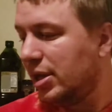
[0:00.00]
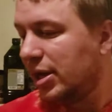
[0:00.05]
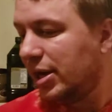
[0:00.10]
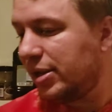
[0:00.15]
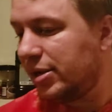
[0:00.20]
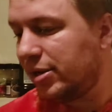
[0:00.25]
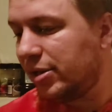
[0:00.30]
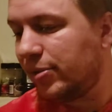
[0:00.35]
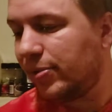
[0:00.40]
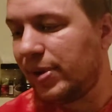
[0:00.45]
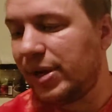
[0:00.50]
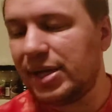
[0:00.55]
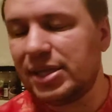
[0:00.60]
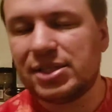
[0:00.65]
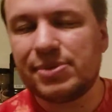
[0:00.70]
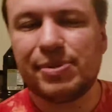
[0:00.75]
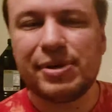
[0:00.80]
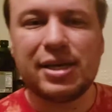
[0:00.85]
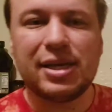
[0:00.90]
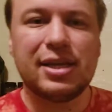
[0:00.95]
Another way
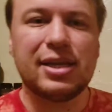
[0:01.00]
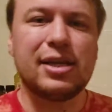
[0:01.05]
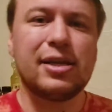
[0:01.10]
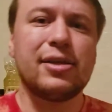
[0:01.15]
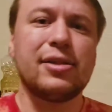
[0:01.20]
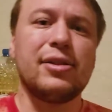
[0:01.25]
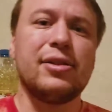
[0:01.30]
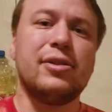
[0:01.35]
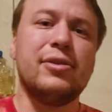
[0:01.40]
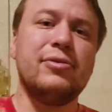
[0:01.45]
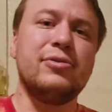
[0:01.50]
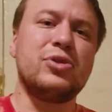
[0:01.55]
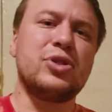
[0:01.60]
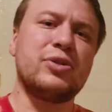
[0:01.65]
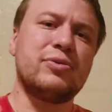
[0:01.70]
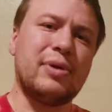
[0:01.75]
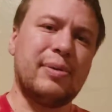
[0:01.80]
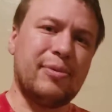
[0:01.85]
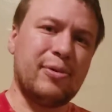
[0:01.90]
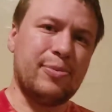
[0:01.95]
is by getting
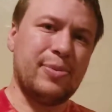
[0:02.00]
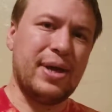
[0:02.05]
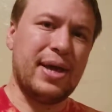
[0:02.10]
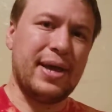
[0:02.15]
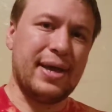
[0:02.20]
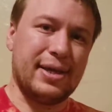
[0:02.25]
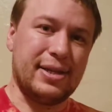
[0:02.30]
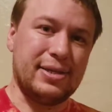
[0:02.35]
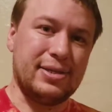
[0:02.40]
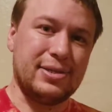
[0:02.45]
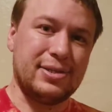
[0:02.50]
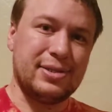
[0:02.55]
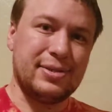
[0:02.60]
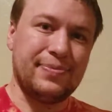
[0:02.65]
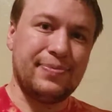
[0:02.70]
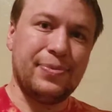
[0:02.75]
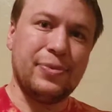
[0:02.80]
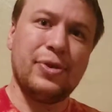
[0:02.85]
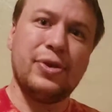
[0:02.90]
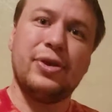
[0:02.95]
loose rubber bands.
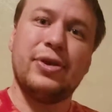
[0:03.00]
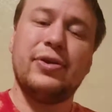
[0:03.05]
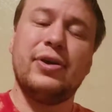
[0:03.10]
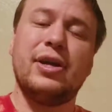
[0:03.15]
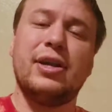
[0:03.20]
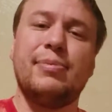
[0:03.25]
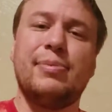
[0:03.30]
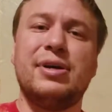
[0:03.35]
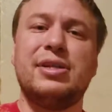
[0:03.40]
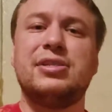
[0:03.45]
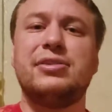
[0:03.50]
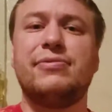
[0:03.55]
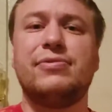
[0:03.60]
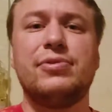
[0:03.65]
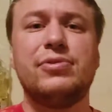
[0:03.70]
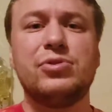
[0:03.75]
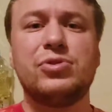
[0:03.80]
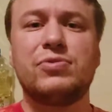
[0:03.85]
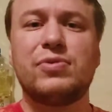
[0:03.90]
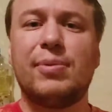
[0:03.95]
You get a bunch of
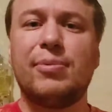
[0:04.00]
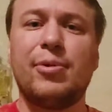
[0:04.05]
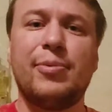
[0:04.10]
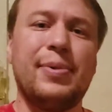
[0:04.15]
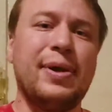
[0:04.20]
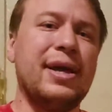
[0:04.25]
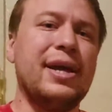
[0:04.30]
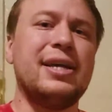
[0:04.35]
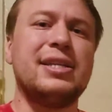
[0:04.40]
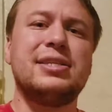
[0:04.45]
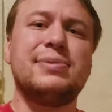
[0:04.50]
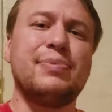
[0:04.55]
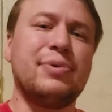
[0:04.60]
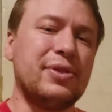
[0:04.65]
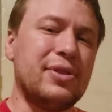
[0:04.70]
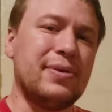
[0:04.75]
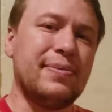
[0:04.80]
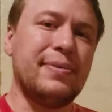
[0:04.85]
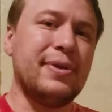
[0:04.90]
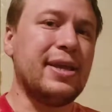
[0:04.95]
loose rubber bands,
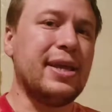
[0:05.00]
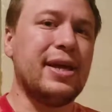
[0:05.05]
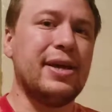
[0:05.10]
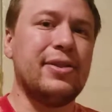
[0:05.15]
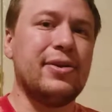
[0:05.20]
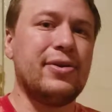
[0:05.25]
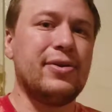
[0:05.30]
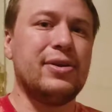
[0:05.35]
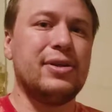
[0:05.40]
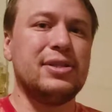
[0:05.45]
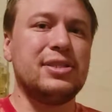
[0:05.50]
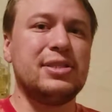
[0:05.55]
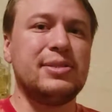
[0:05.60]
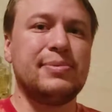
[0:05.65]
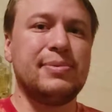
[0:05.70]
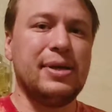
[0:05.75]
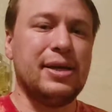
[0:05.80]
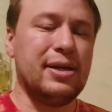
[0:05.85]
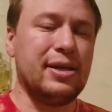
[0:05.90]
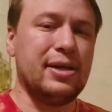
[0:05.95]
put them together
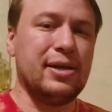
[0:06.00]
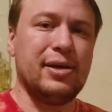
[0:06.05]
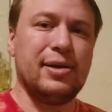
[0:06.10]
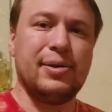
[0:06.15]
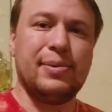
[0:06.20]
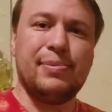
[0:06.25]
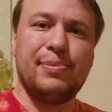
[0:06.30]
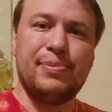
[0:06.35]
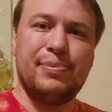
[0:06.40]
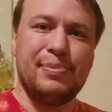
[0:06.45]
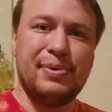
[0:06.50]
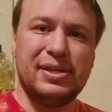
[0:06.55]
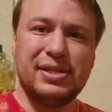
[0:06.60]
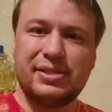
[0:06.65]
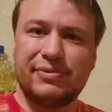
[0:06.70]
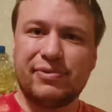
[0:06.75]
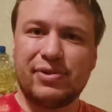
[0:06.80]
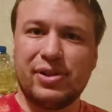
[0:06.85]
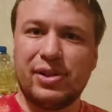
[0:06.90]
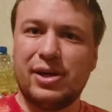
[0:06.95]
in a
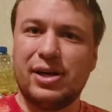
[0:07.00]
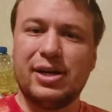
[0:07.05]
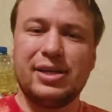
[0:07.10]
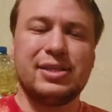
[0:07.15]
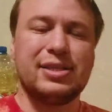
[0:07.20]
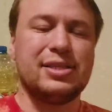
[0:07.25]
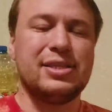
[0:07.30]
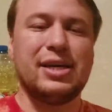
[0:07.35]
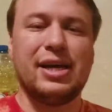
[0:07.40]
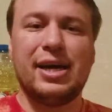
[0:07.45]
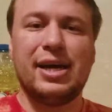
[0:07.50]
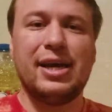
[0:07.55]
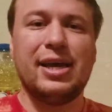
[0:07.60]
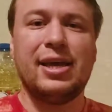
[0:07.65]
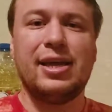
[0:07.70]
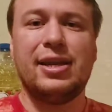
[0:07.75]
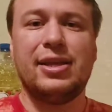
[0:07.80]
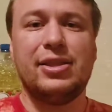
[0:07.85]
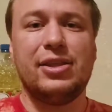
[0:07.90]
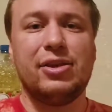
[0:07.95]
piece of cloth, tie
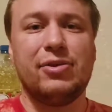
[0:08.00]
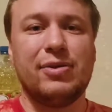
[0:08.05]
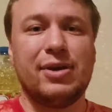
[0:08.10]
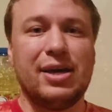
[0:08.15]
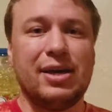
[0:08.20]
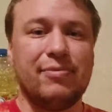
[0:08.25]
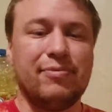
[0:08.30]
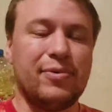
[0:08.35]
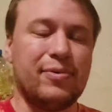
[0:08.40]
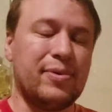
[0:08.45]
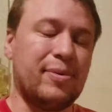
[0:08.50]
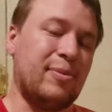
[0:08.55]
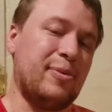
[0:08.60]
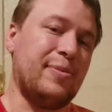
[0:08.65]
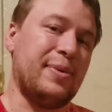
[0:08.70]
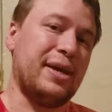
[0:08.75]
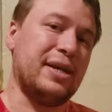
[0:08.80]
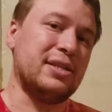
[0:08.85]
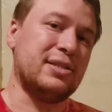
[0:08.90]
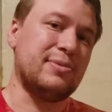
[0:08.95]
it, and then you have a rubber
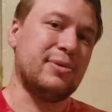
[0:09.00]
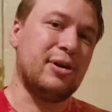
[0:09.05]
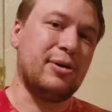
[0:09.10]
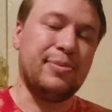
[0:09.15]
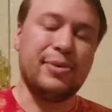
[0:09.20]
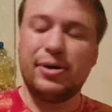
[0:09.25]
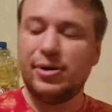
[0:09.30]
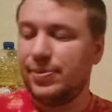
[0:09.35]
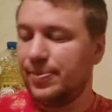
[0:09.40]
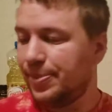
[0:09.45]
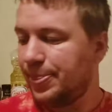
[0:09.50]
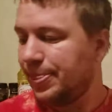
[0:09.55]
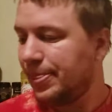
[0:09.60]
band spell ball.